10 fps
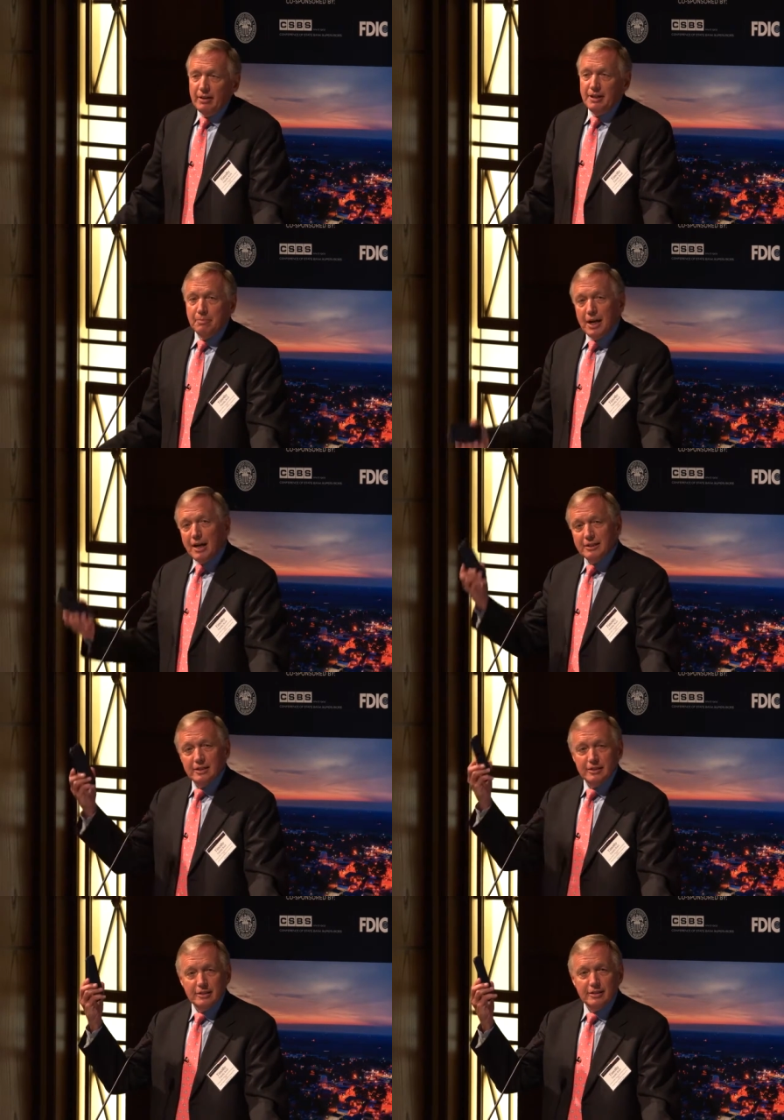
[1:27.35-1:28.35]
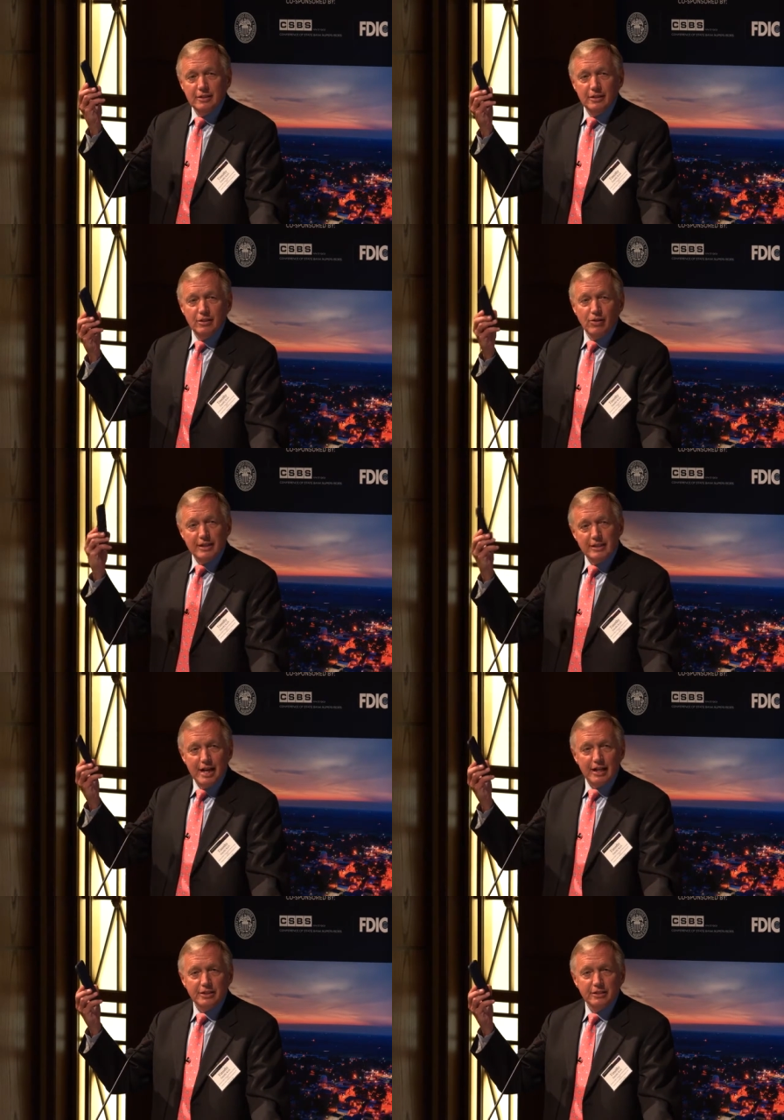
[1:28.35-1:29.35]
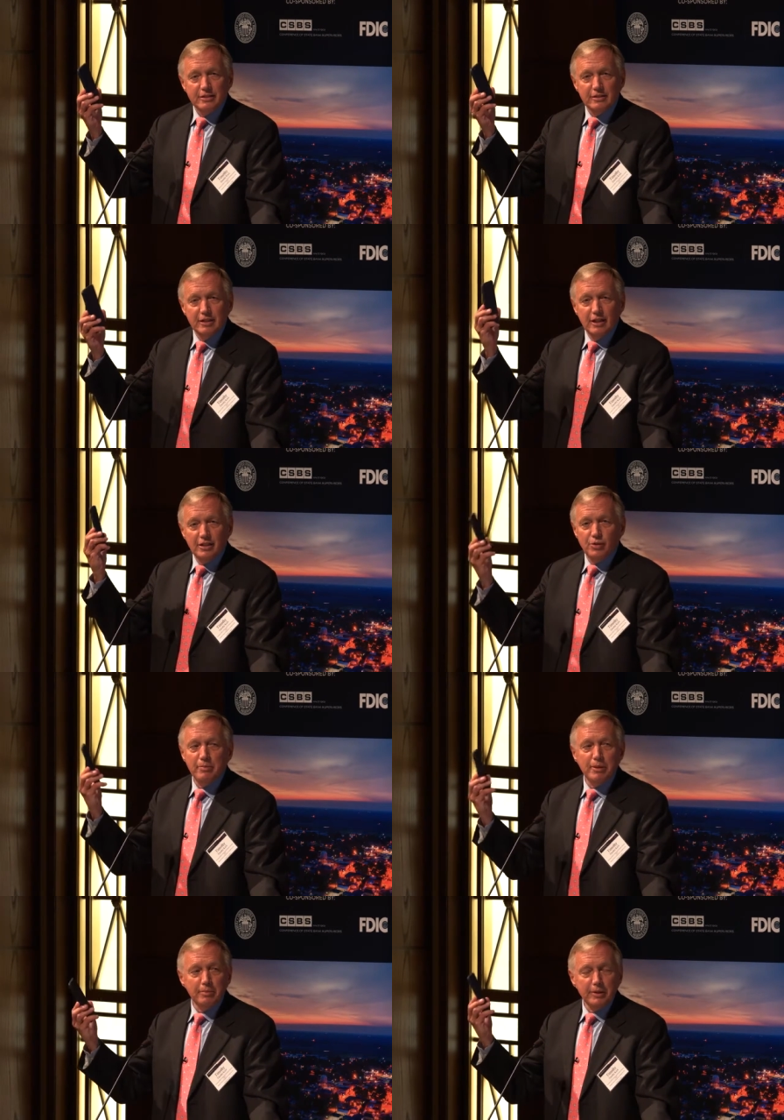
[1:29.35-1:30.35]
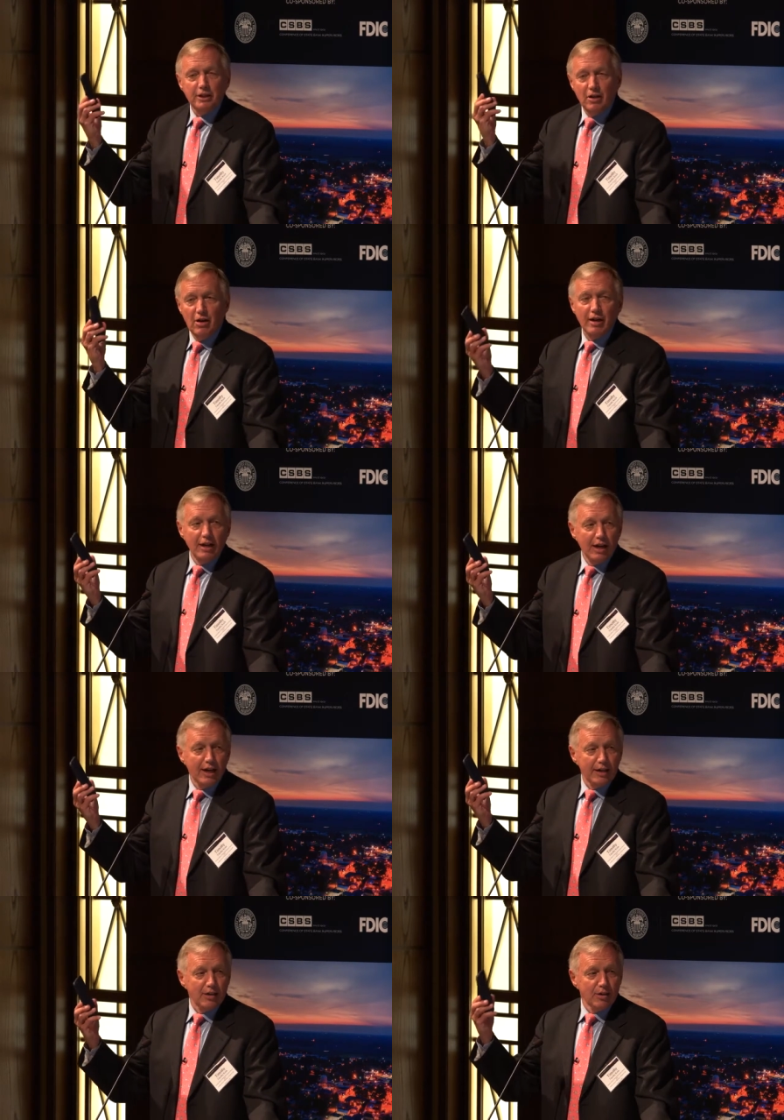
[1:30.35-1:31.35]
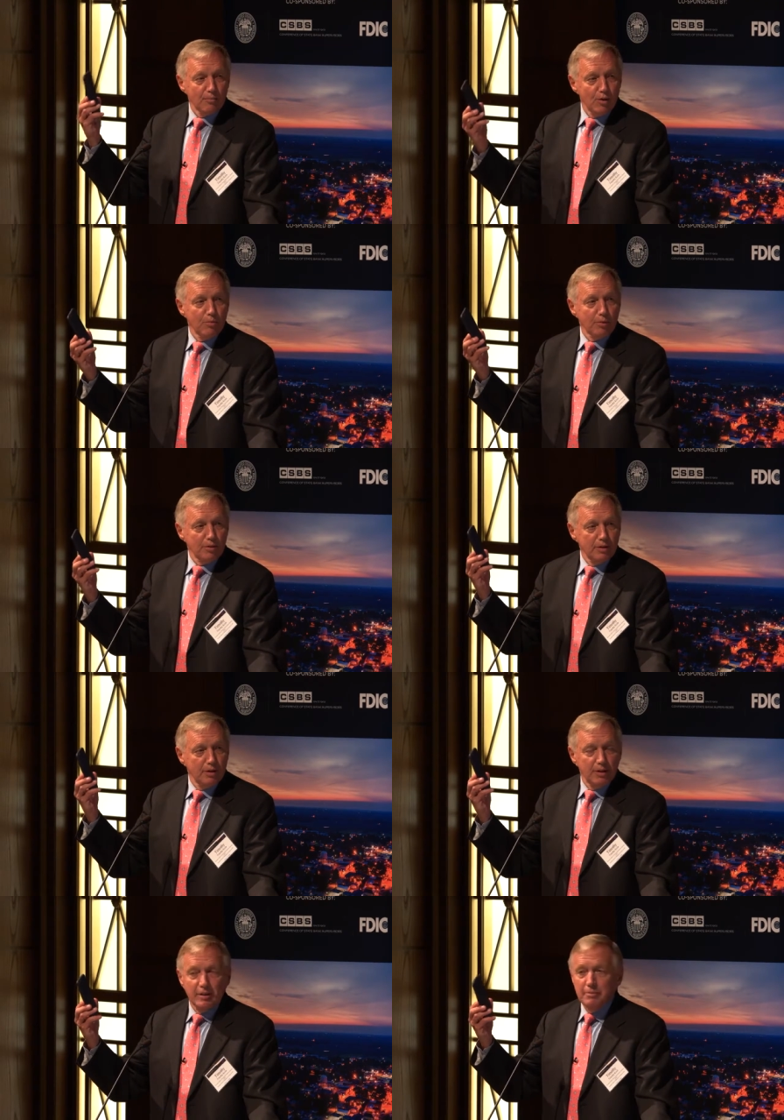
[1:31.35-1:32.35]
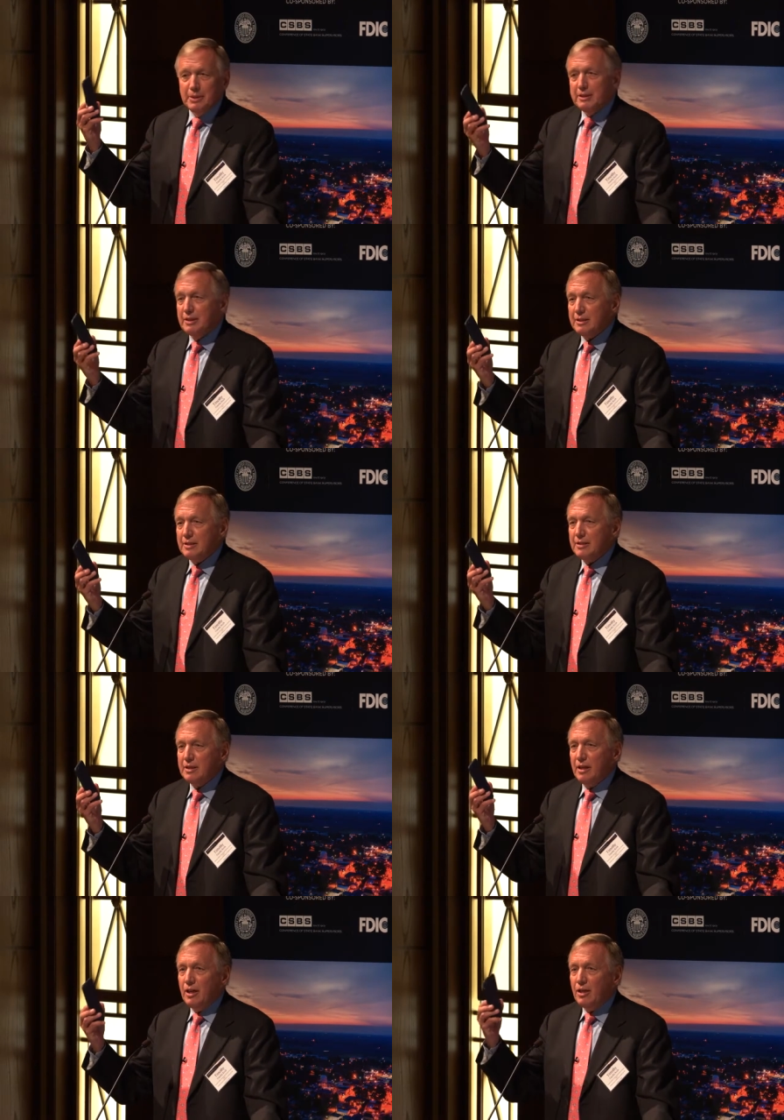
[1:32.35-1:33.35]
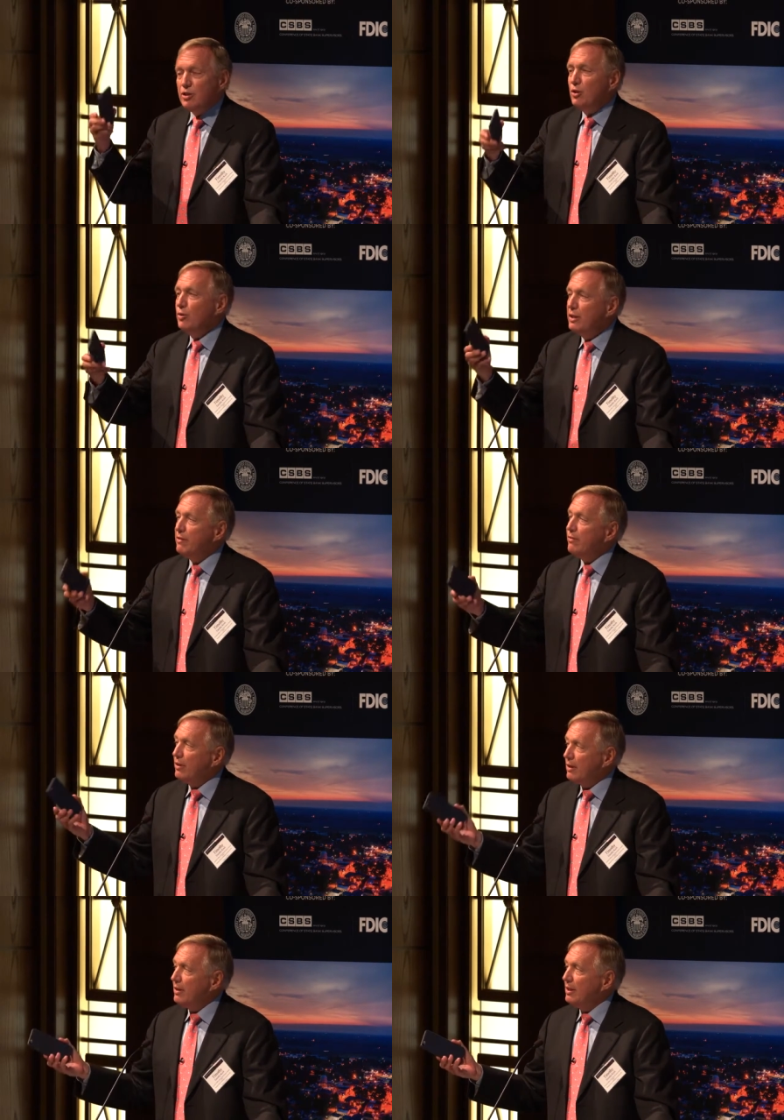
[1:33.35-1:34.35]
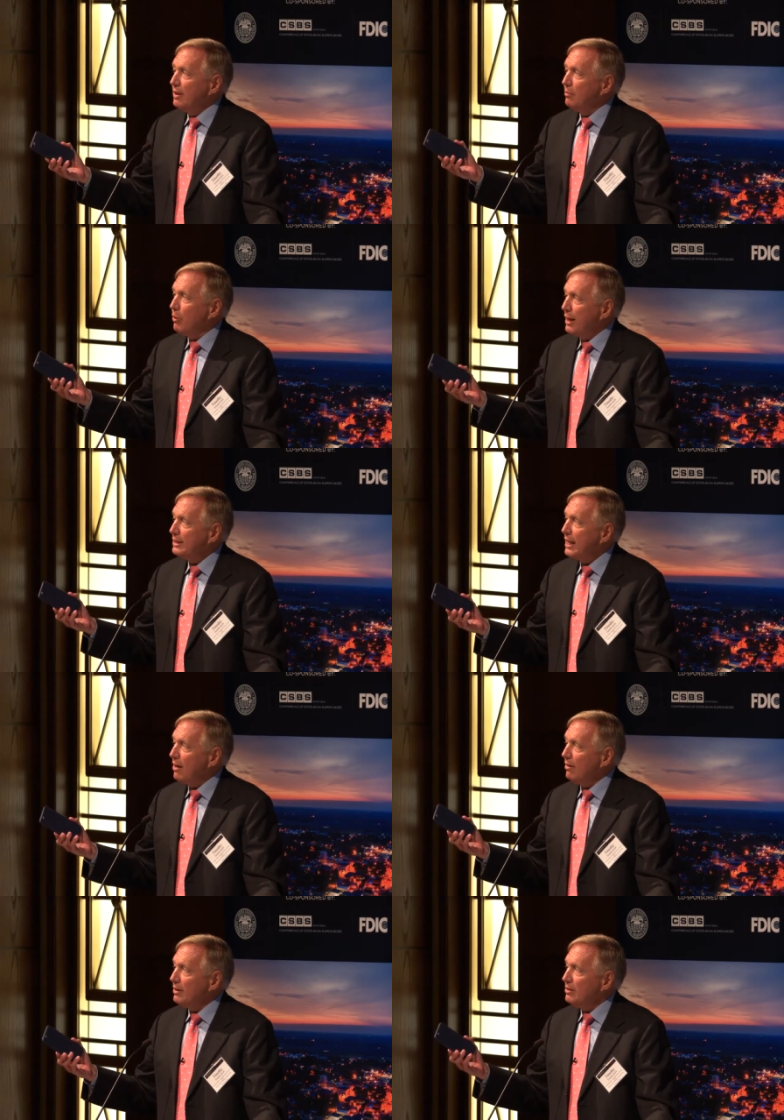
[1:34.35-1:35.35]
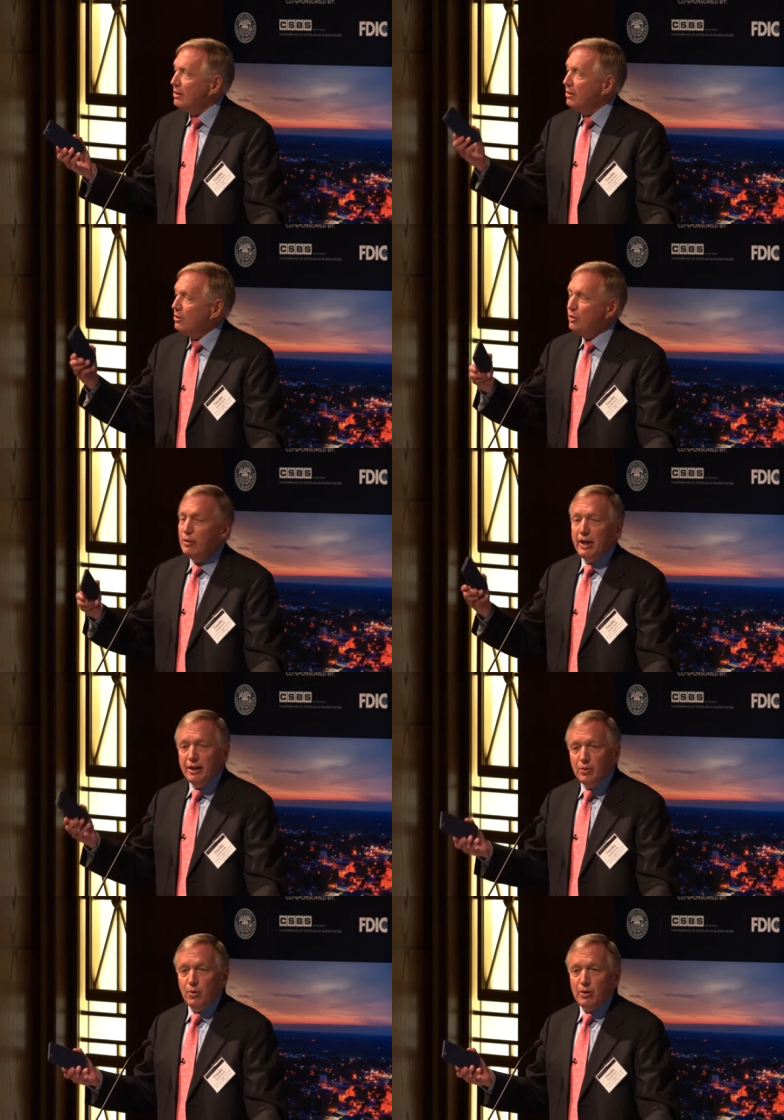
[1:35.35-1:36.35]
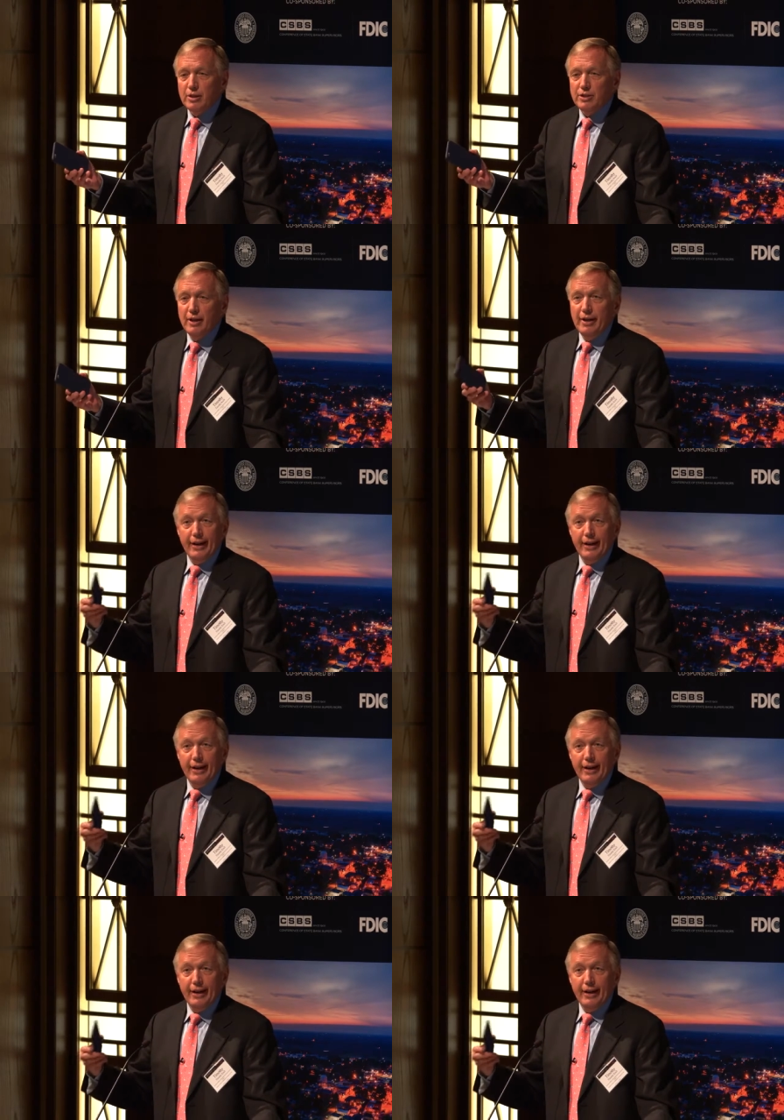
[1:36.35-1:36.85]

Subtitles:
deposits, transactions attributable to online or mobile businesses to different branch outlets, to headquarters?